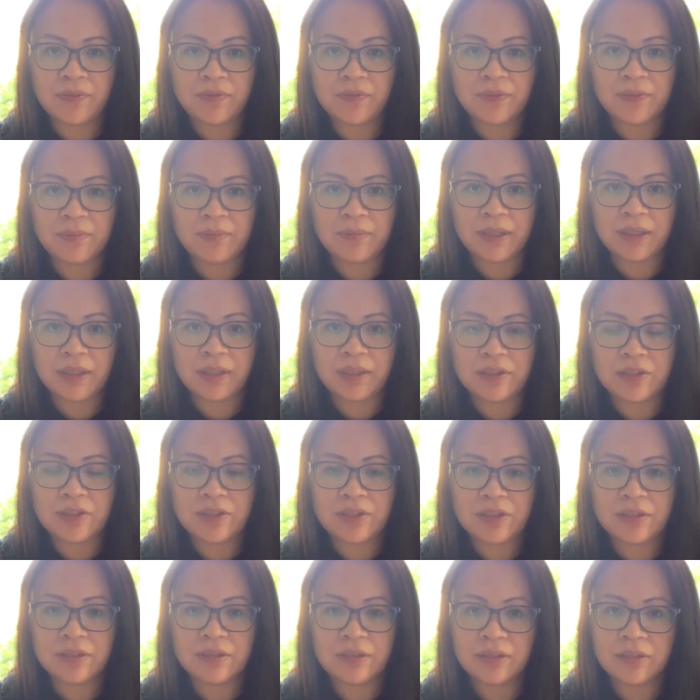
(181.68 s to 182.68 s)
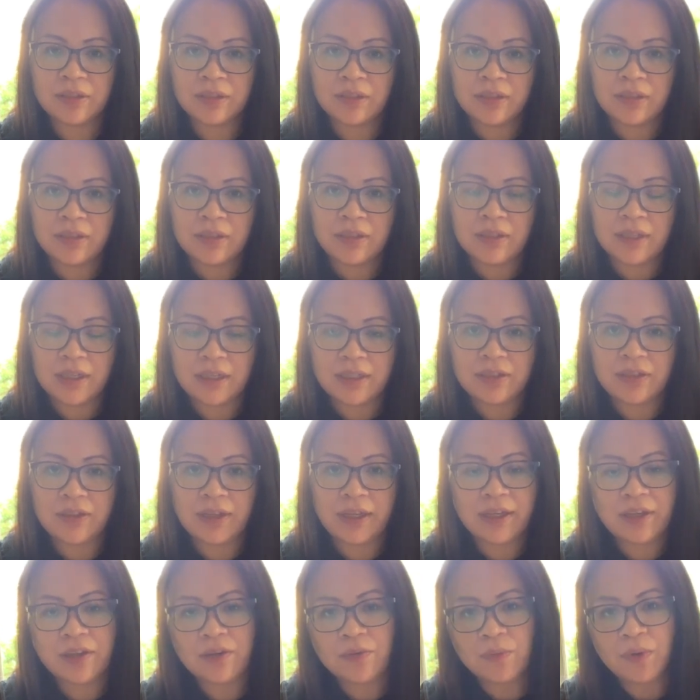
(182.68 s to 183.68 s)
from each. You
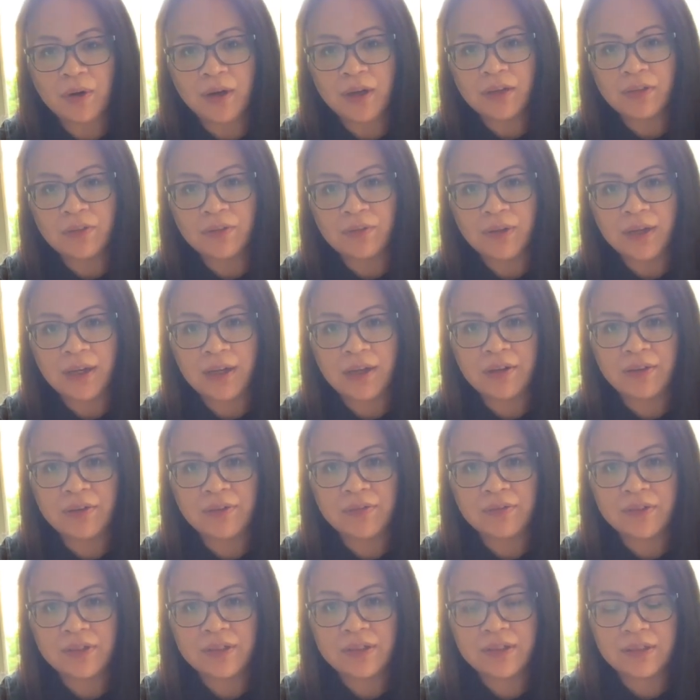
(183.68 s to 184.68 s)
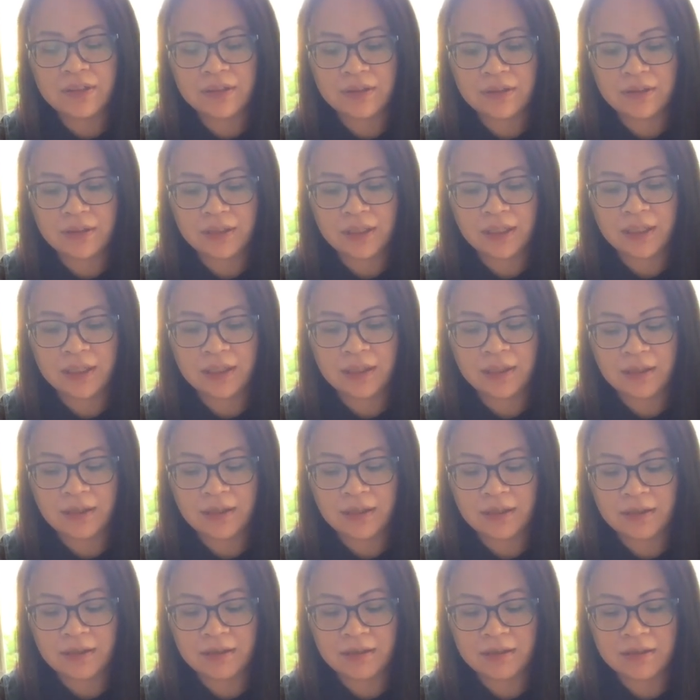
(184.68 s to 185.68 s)
walk around
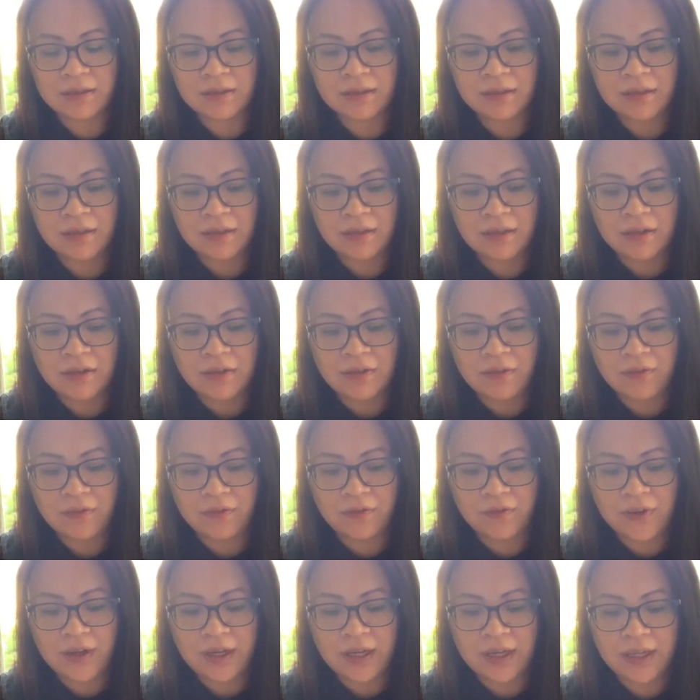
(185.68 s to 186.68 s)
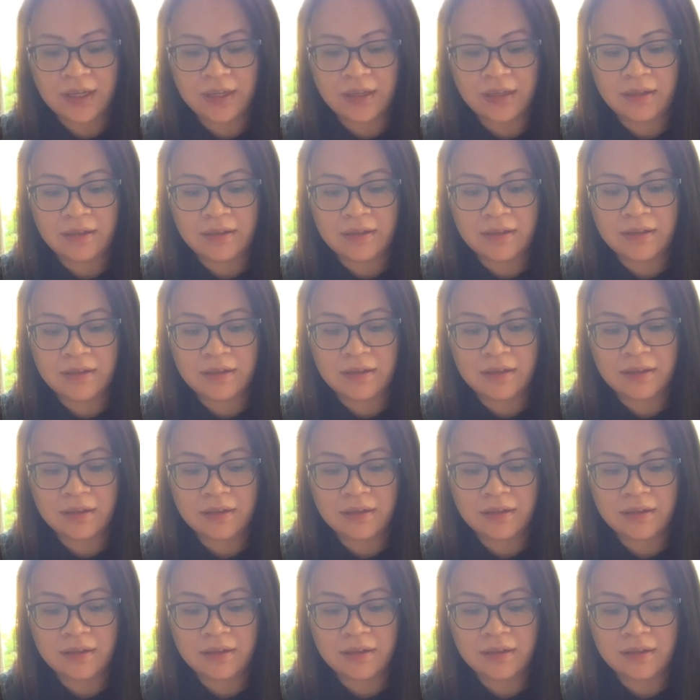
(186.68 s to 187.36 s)
and find